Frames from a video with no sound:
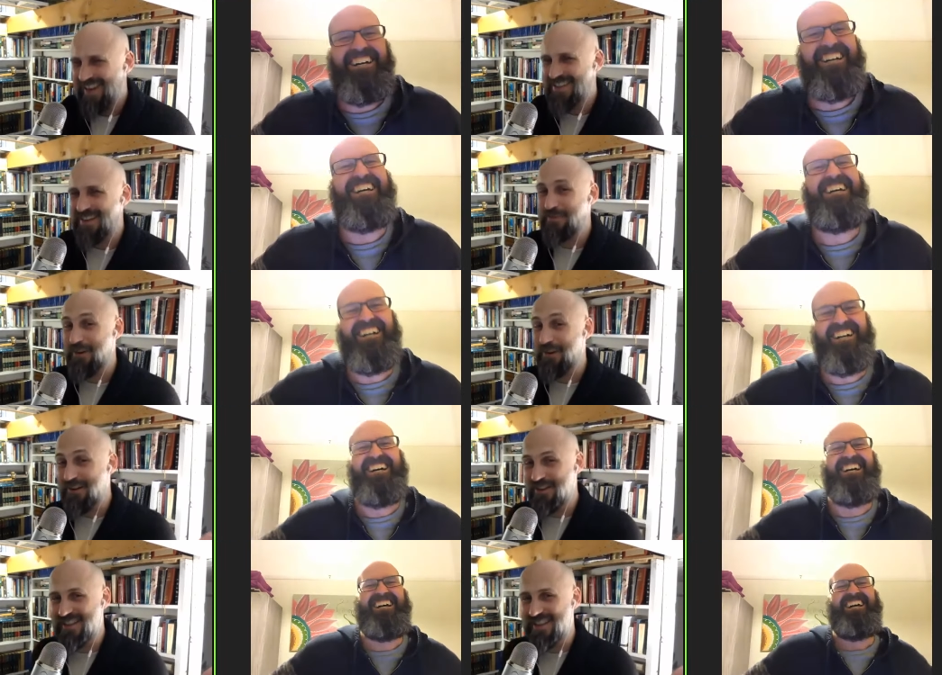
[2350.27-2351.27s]
Speaker 1: so if you're
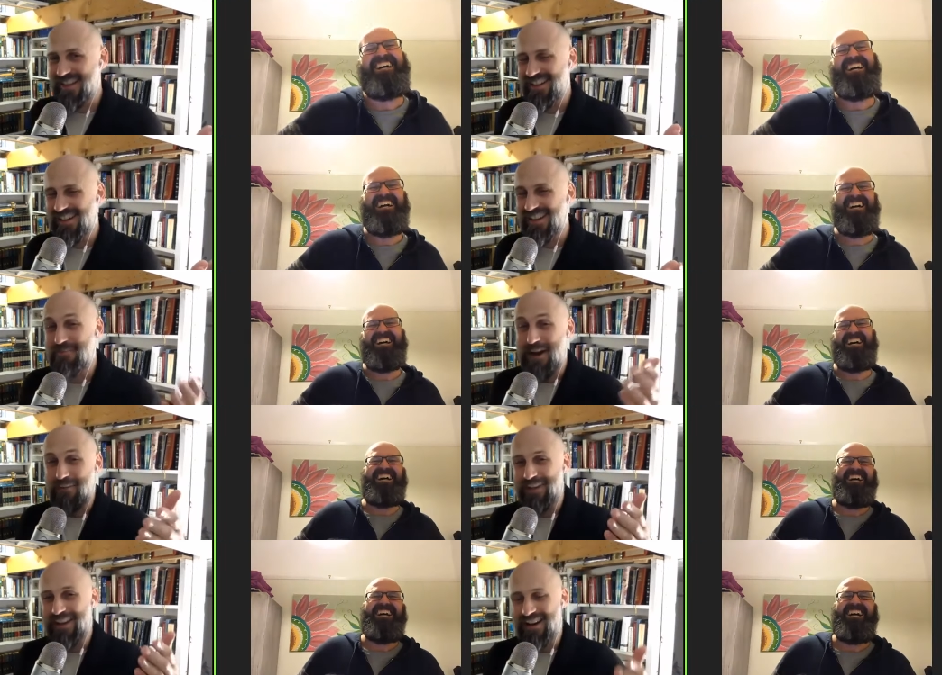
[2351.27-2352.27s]
interested, come
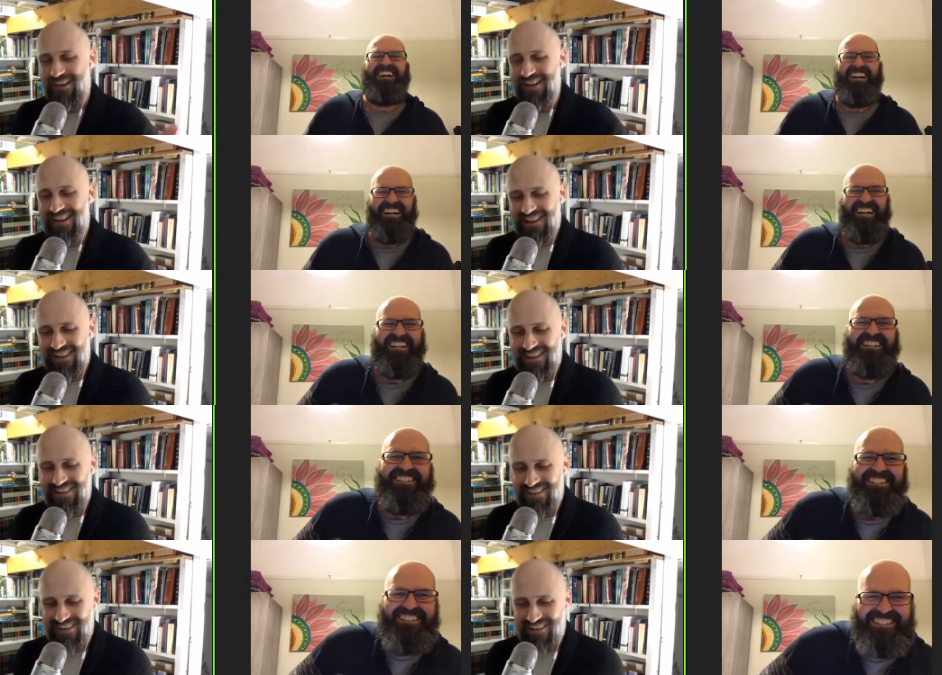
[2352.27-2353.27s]
back for that one.
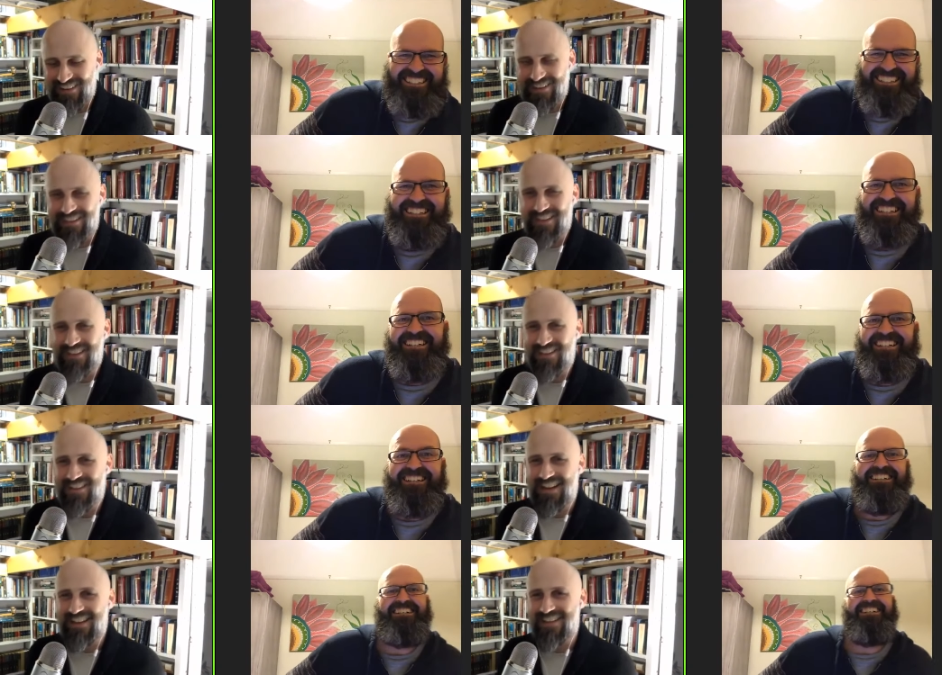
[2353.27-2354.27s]
That's uh that's that's
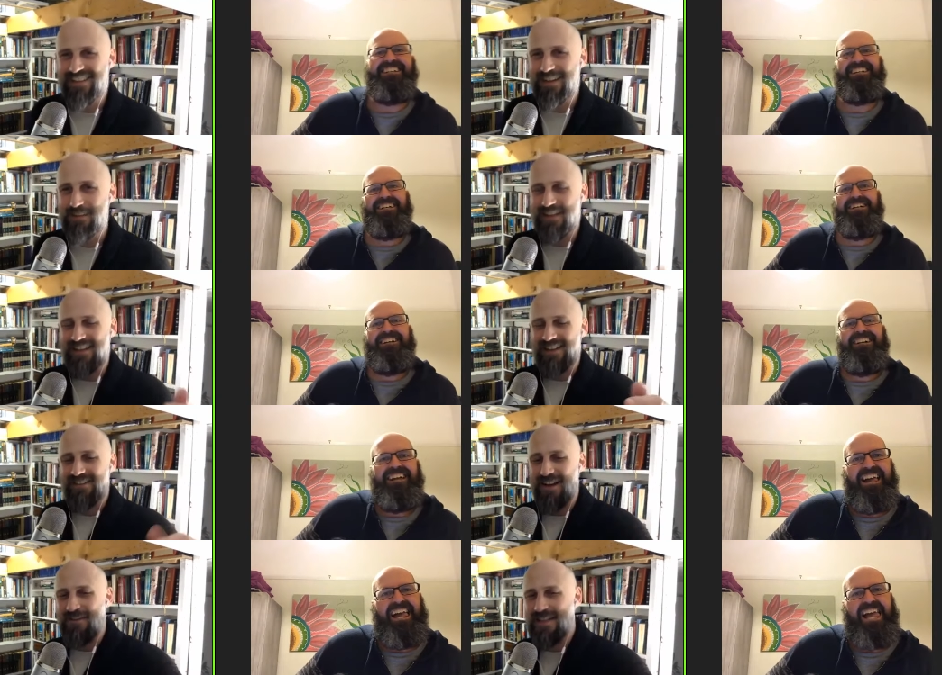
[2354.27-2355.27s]
the next subject
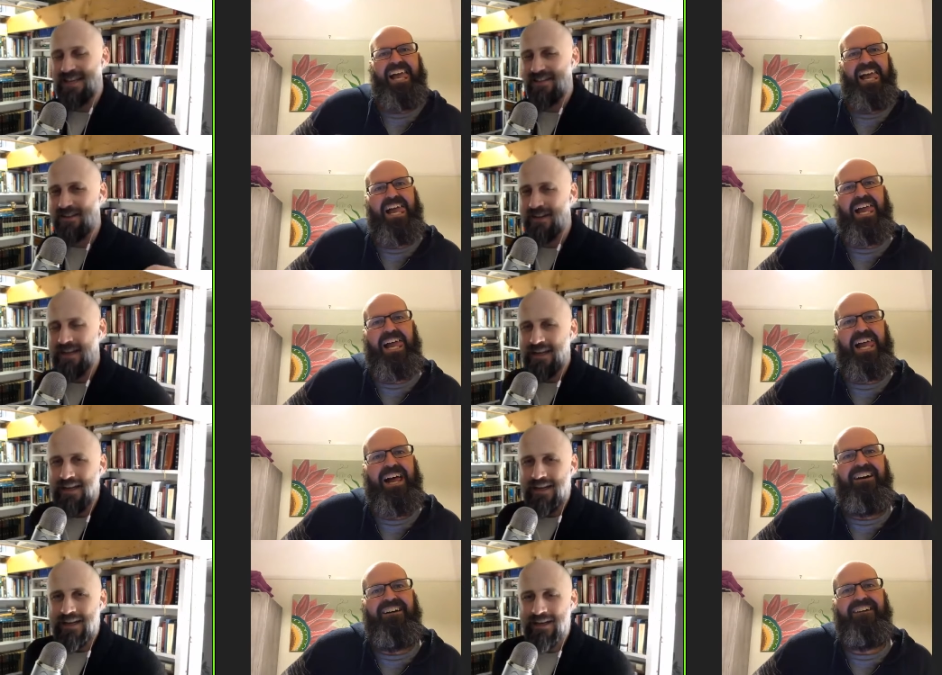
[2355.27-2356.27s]
of conversation.
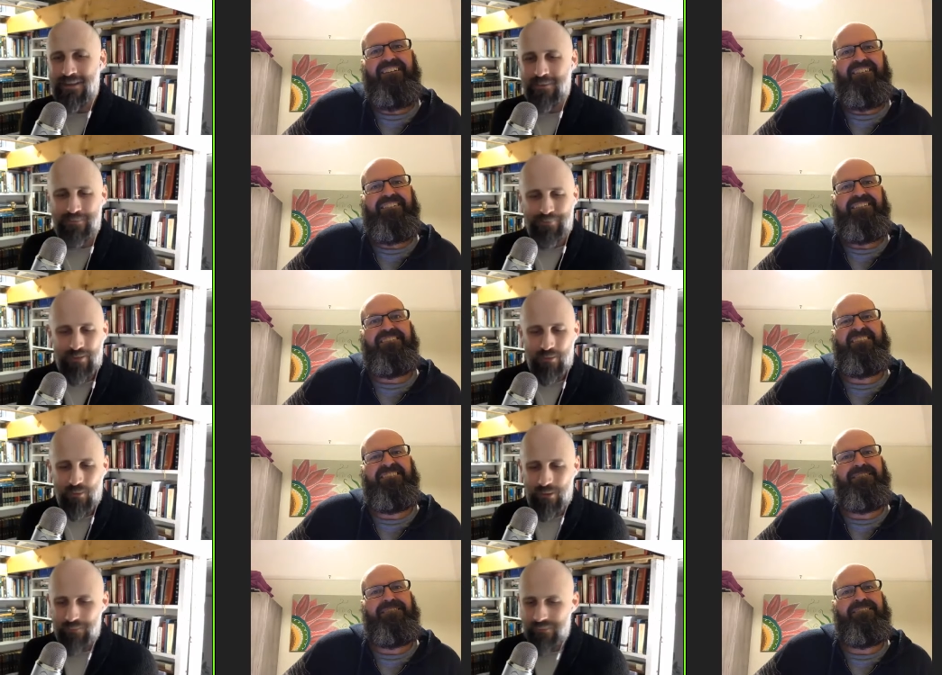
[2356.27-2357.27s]
Um,
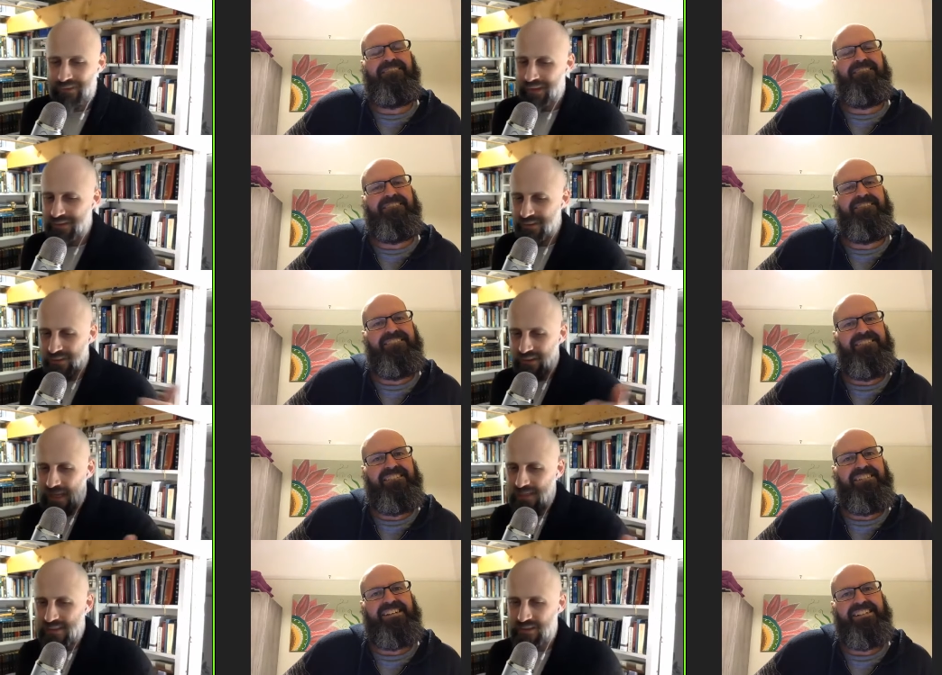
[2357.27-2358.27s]
well, thanks to the
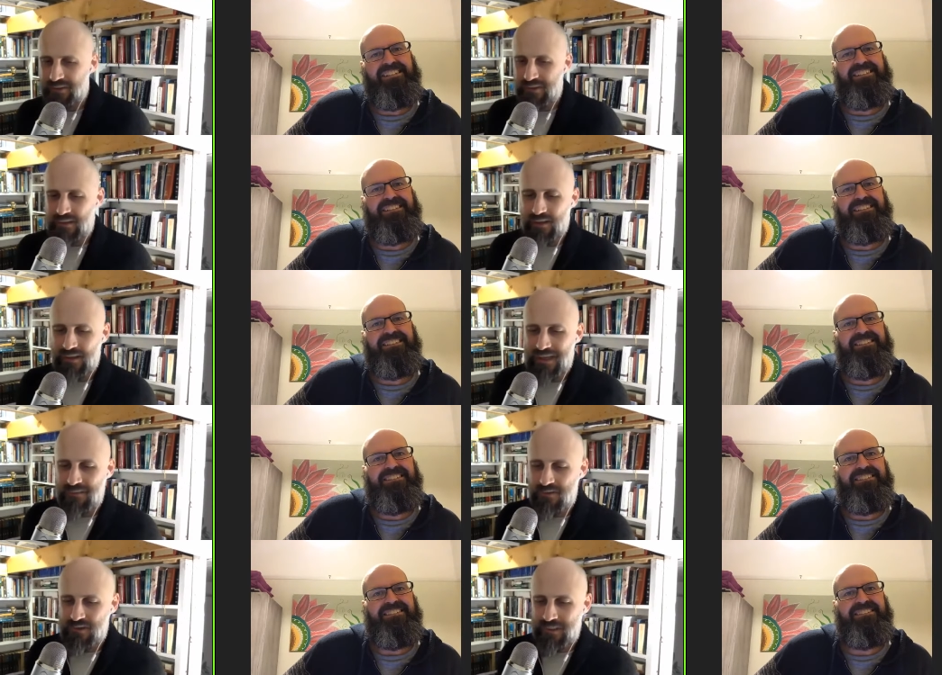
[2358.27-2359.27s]
guys that tuned in on
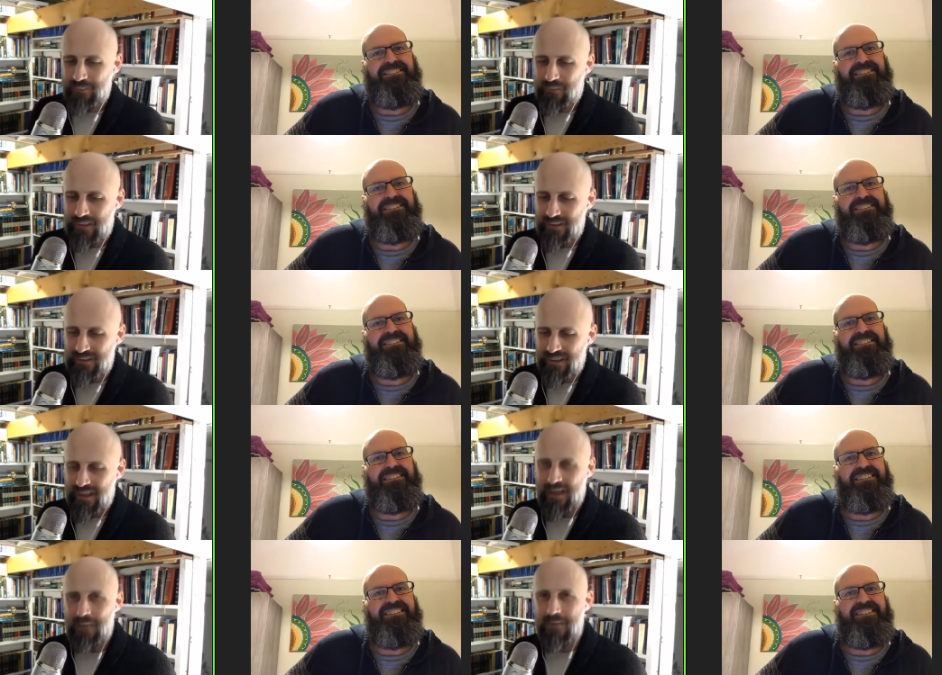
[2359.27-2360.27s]
live stream. Great to
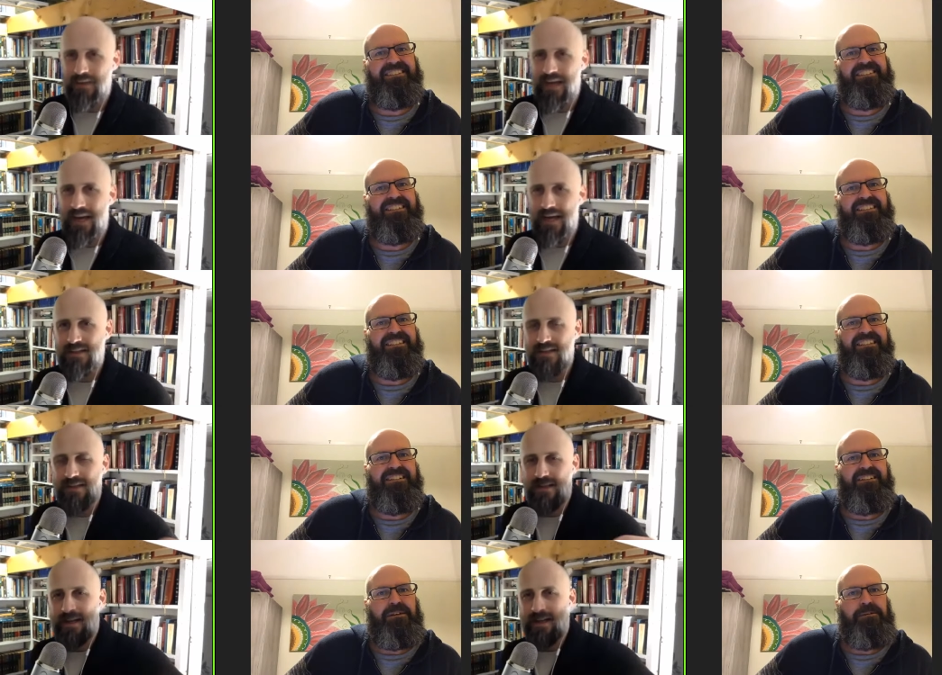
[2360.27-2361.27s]
hang out with you
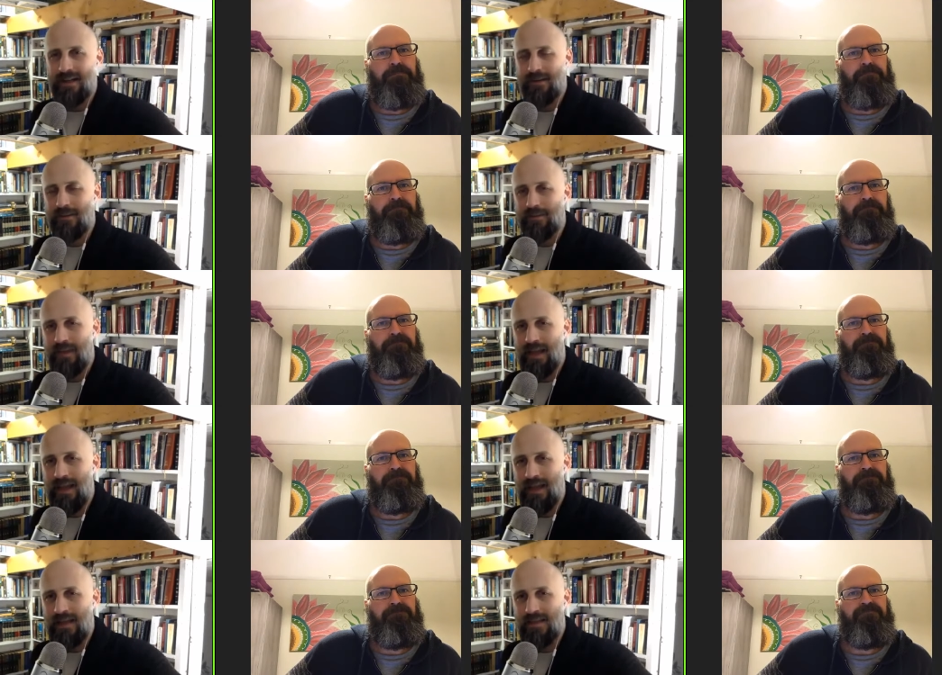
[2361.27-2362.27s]
guys um,
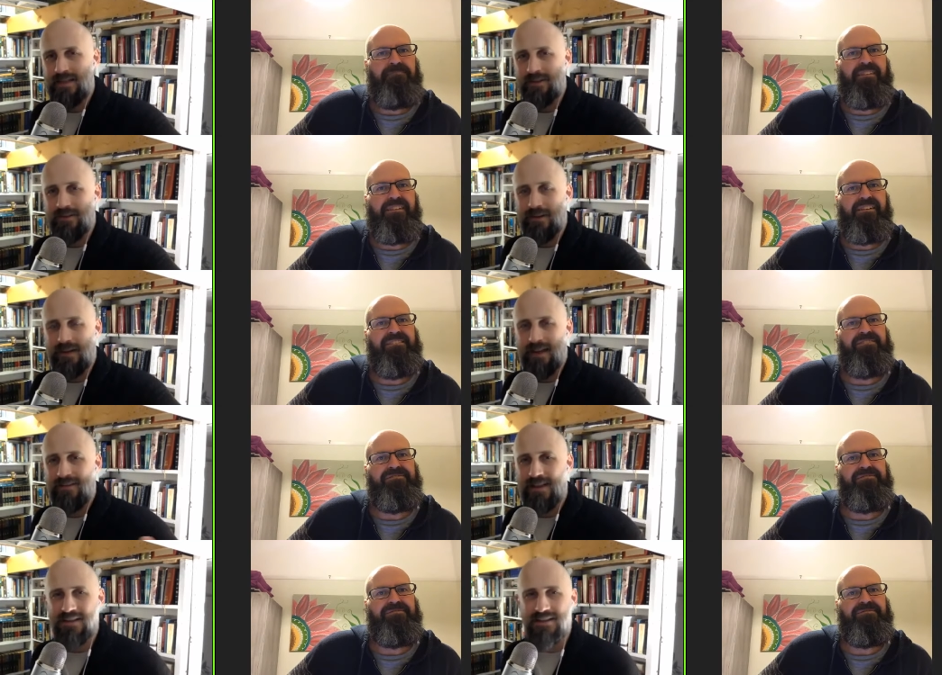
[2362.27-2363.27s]
and to
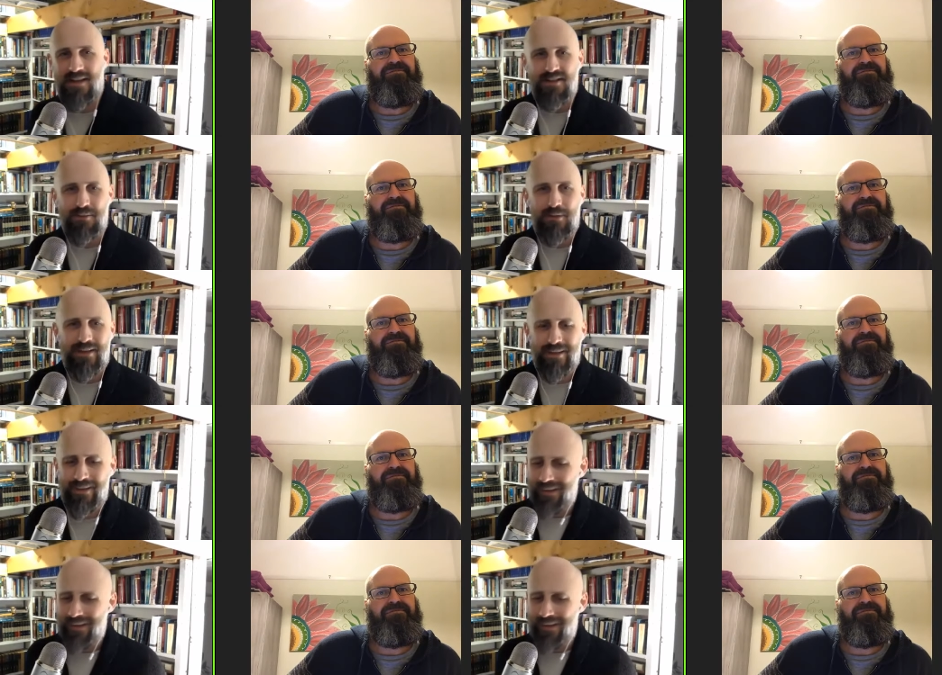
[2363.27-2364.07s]
have that discussion with you.